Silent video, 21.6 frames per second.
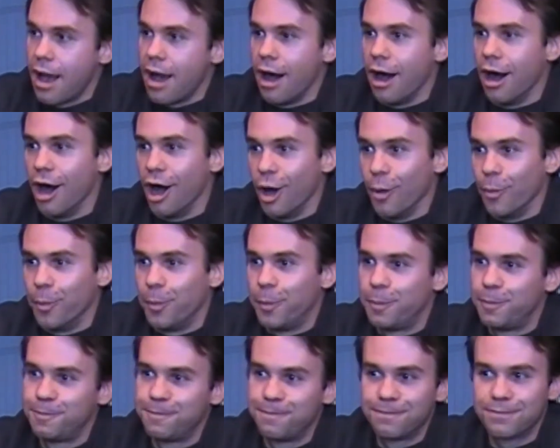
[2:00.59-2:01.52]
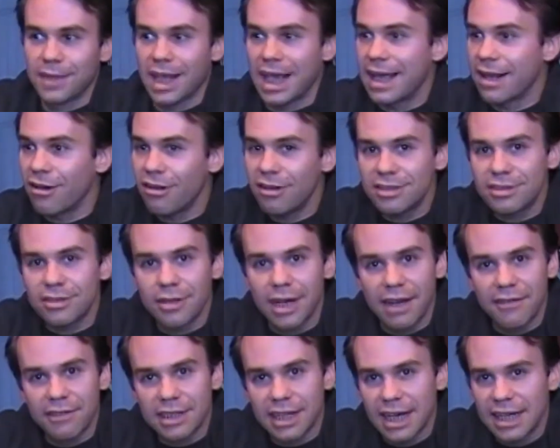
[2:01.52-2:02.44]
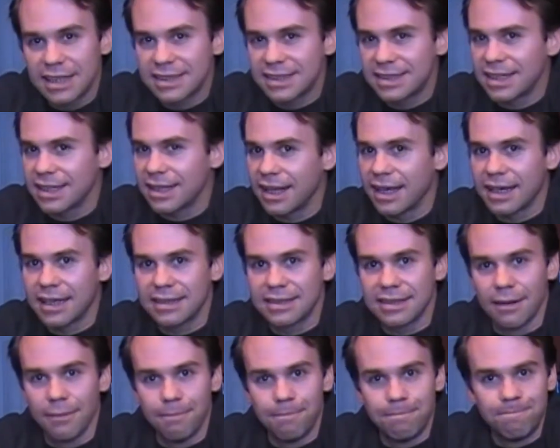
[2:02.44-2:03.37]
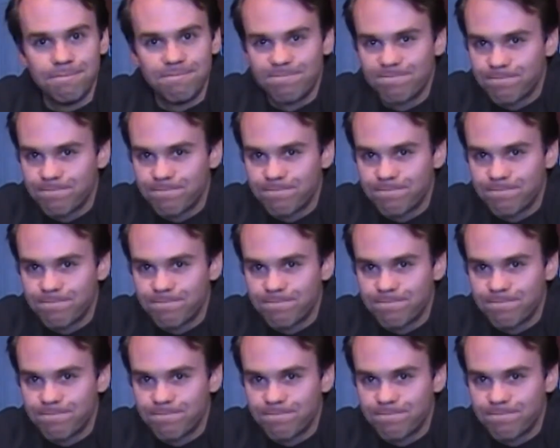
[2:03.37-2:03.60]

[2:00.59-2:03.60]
It also advertises like it's a